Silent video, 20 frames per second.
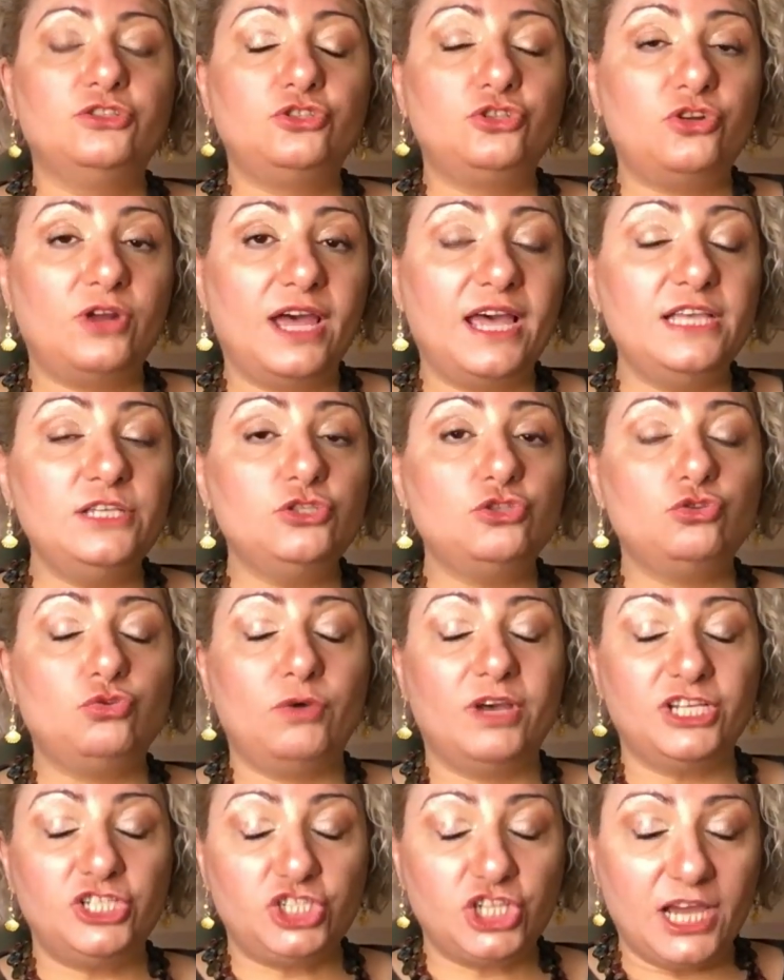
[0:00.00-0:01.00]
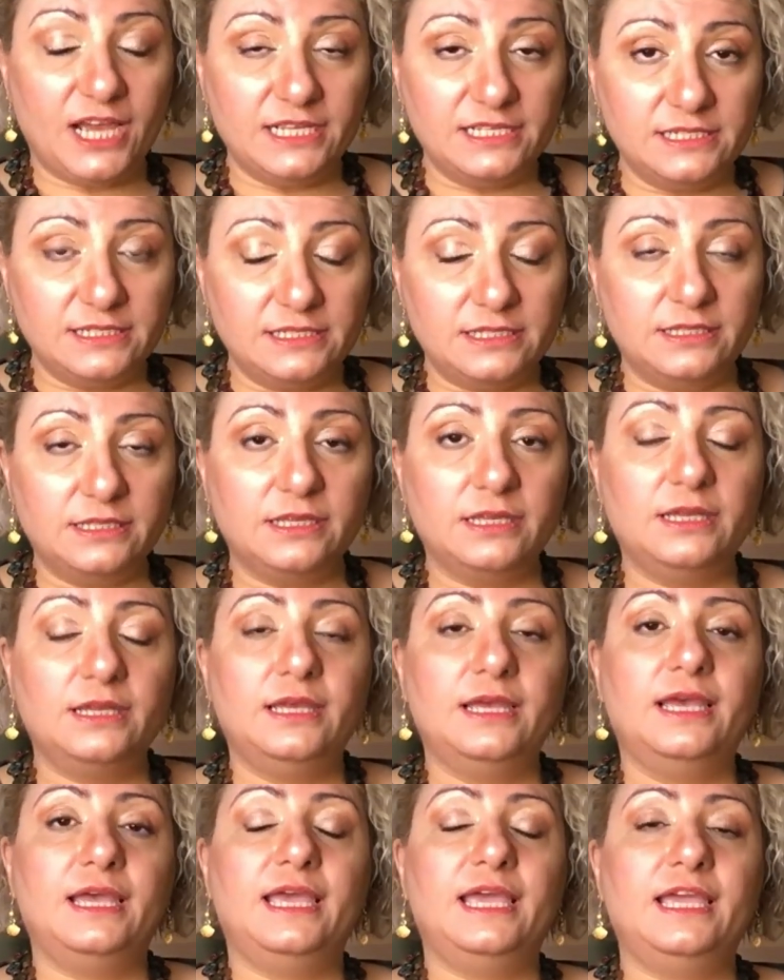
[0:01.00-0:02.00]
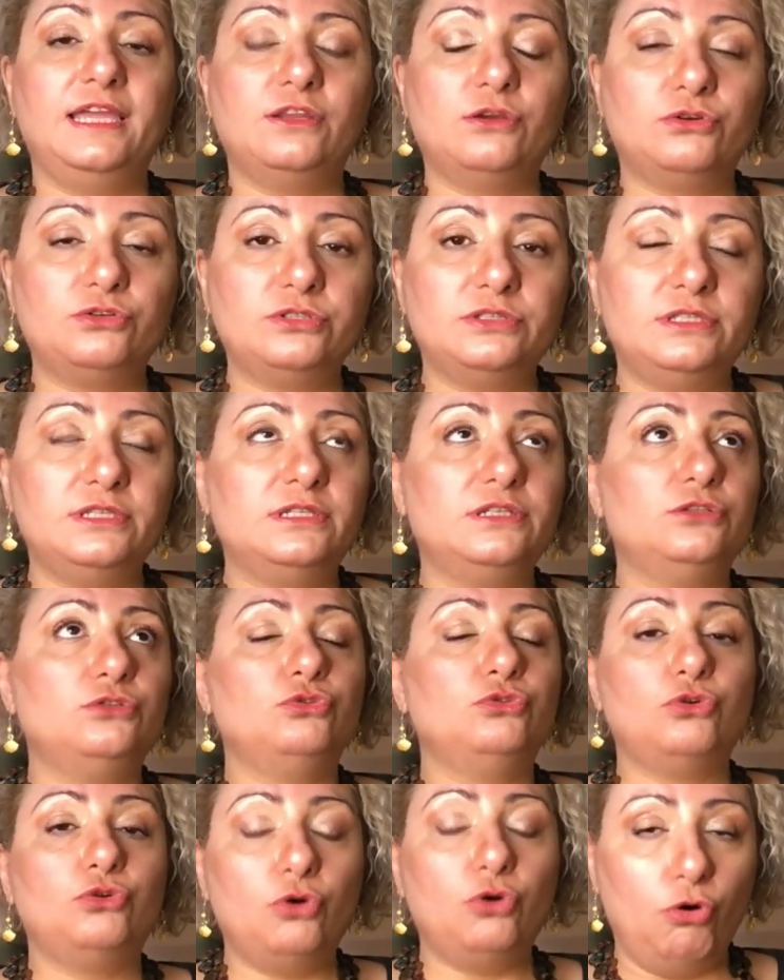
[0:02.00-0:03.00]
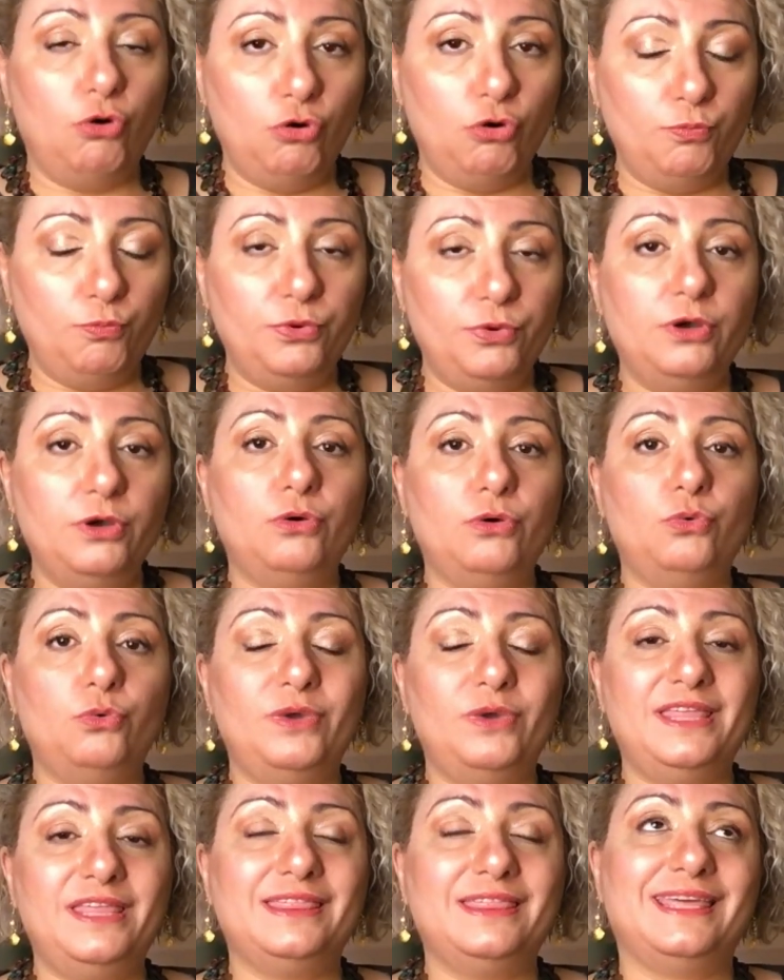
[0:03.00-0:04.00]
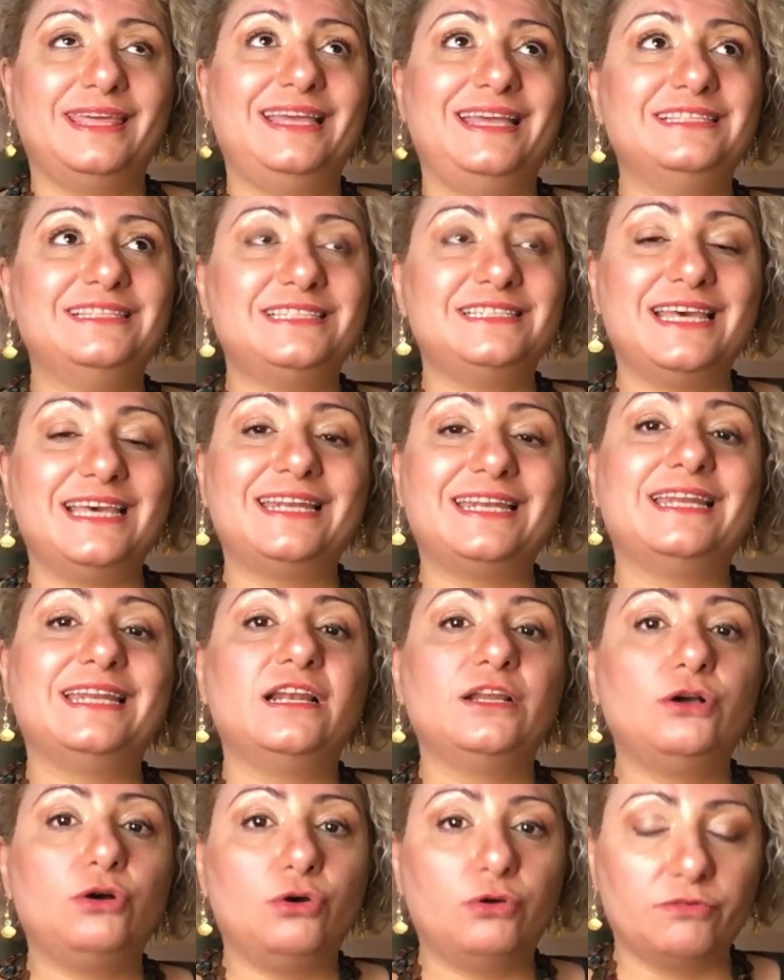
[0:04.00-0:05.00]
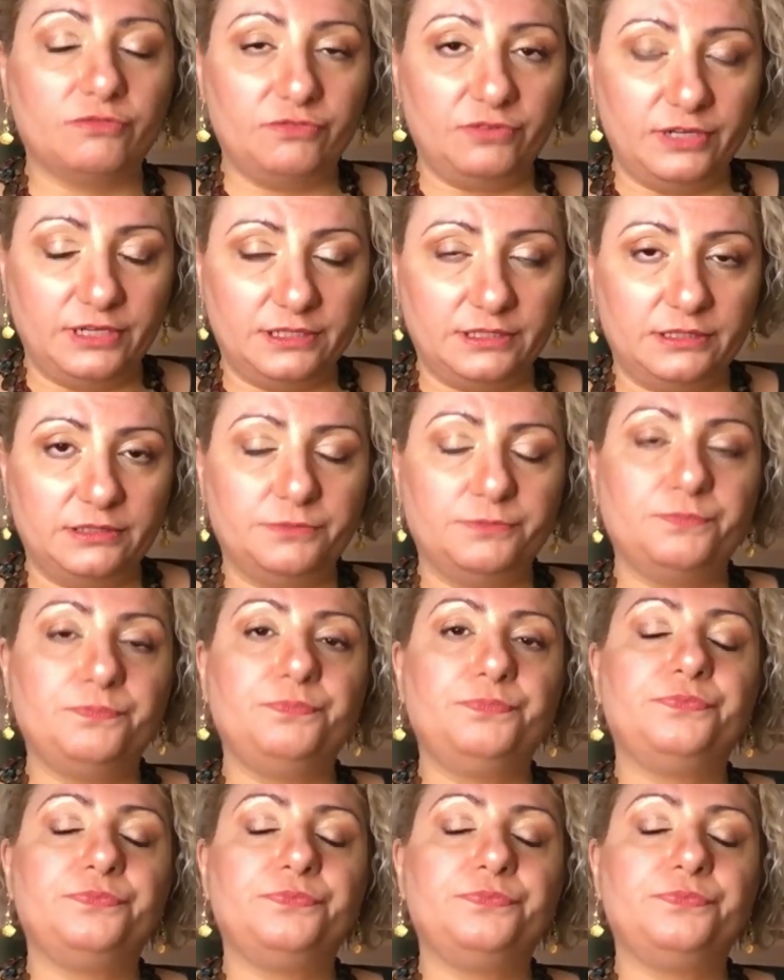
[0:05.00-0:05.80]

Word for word: tries to adjust in order to cope with internal conflict.